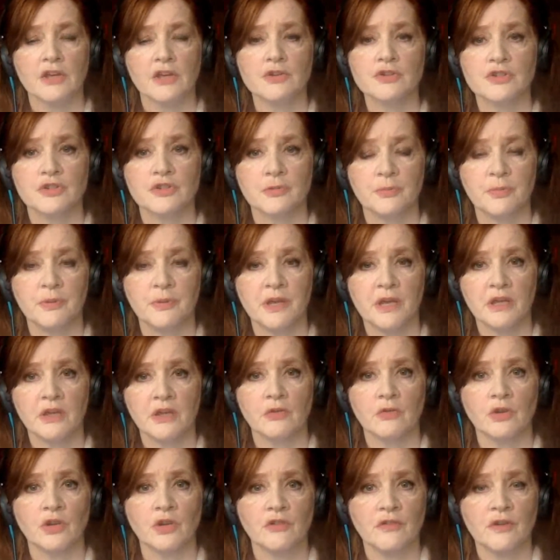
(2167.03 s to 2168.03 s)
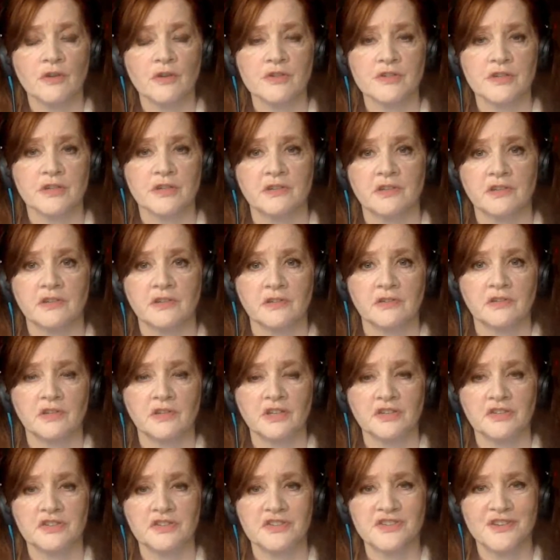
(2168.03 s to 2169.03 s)
I used to be a university
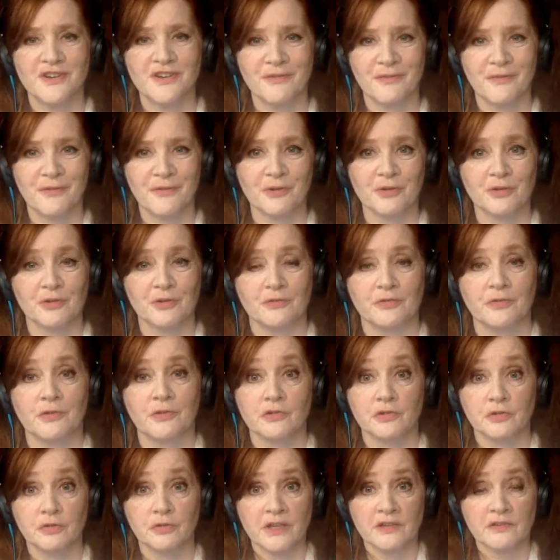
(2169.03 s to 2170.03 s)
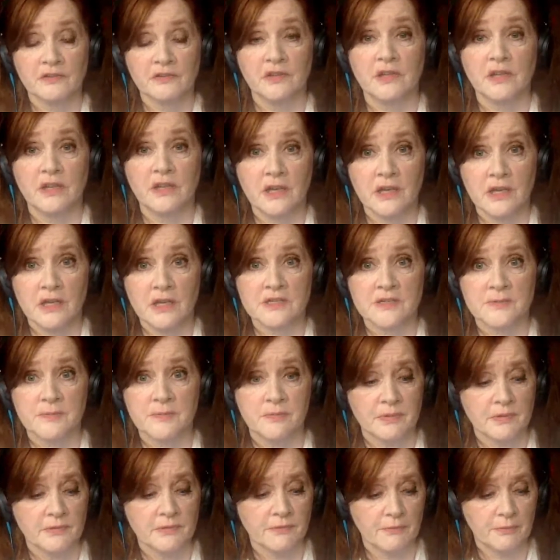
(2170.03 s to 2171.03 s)
teacher for 20
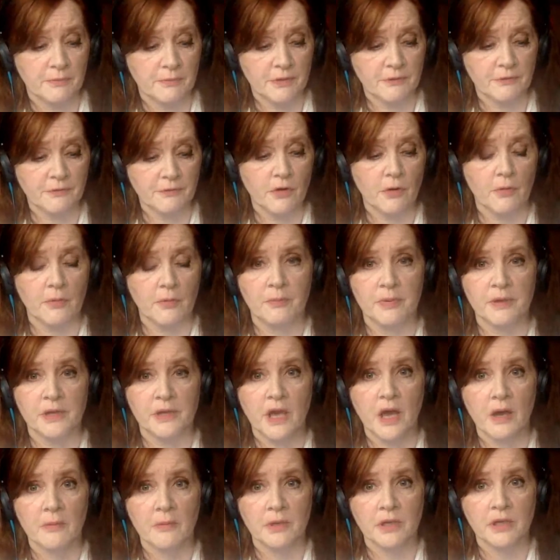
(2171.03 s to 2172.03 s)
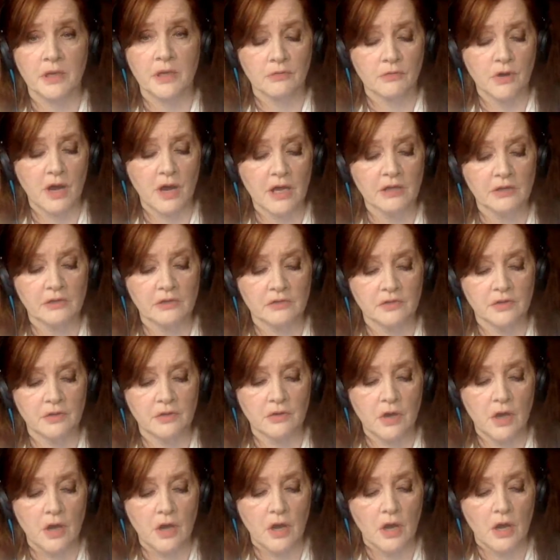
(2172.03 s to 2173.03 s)
years before becoming a
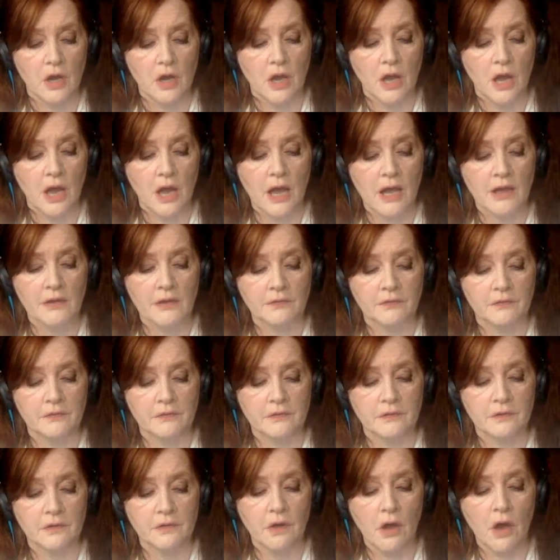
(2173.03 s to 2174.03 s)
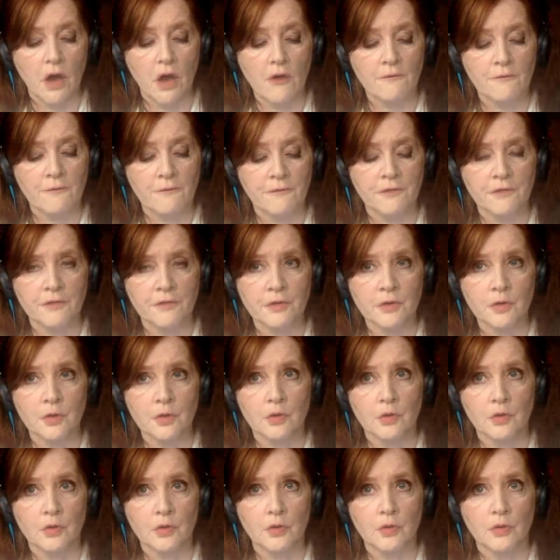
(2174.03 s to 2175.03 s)
writer, and
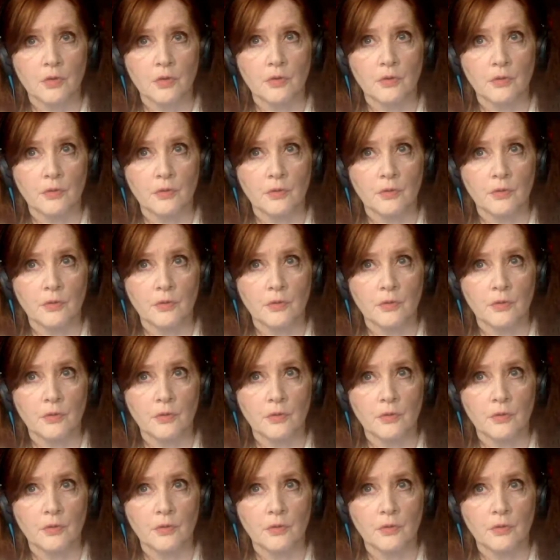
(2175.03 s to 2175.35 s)
often